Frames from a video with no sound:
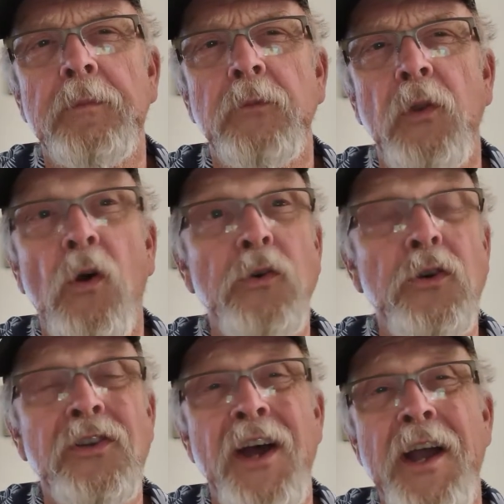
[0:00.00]
with all your
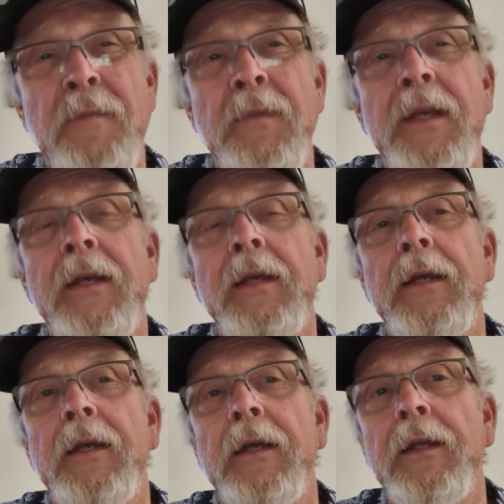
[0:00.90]
time
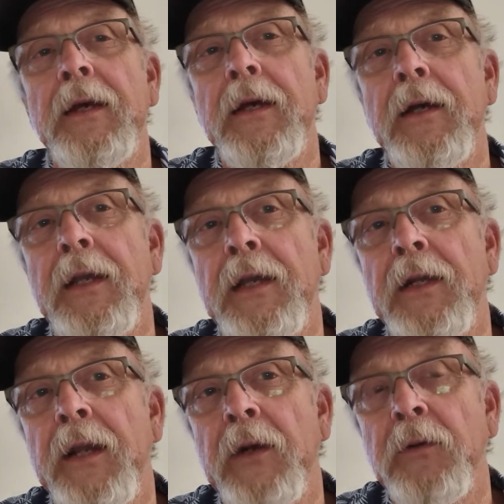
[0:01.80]

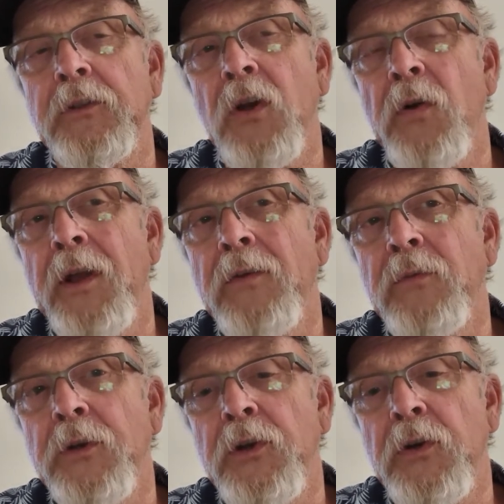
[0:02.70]
in Arizona
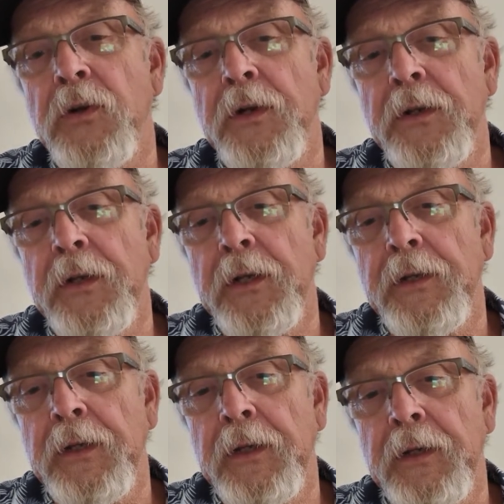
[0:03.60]
when you're
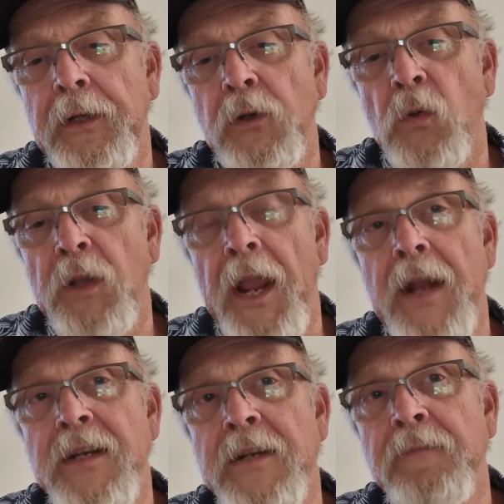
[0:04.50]
in Gold
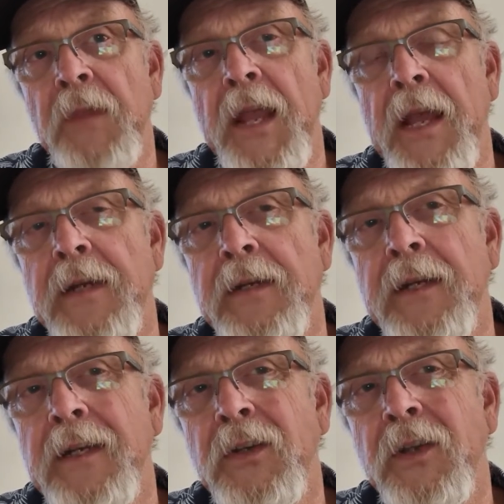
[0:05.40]
Canyon and
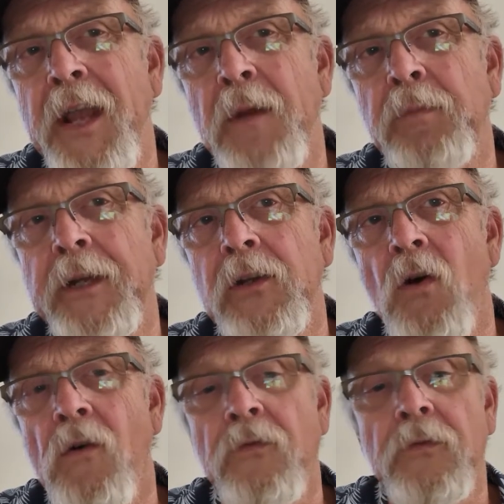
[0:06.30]
you can't play
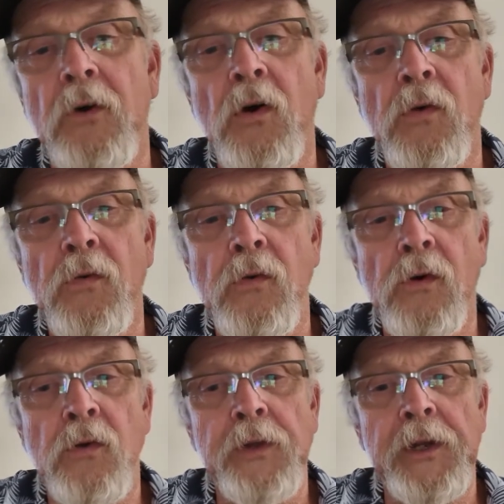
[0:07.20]
golf
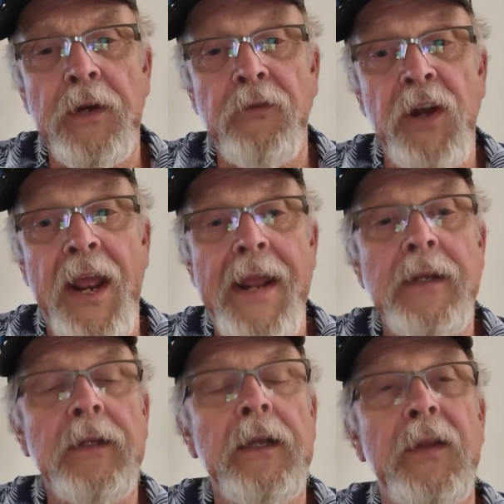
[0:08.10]
all day, every day?
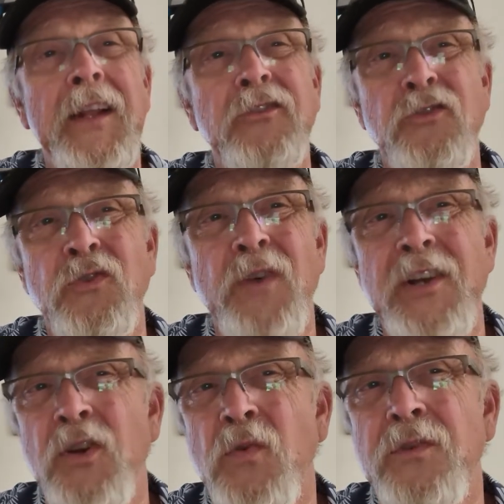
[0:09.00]
And that's true, I
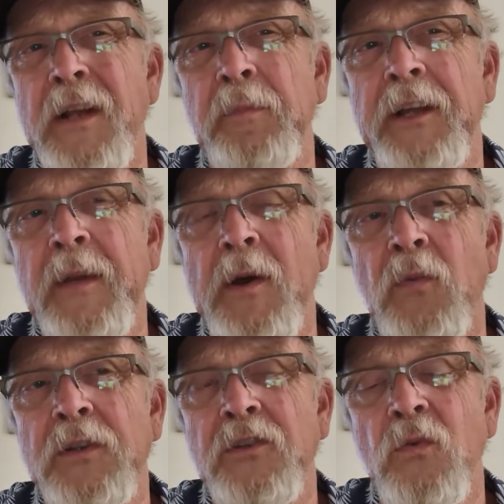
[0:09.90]
don't. I play about
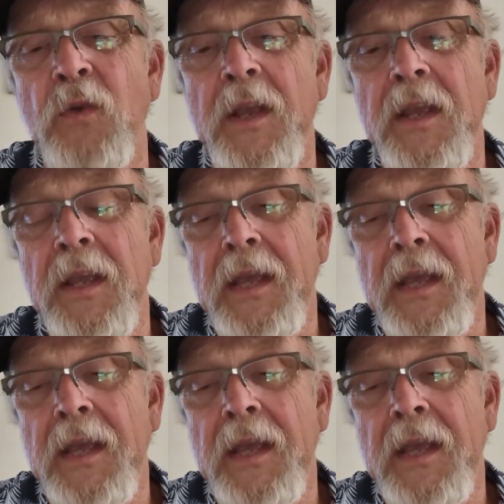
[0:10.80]
once a week.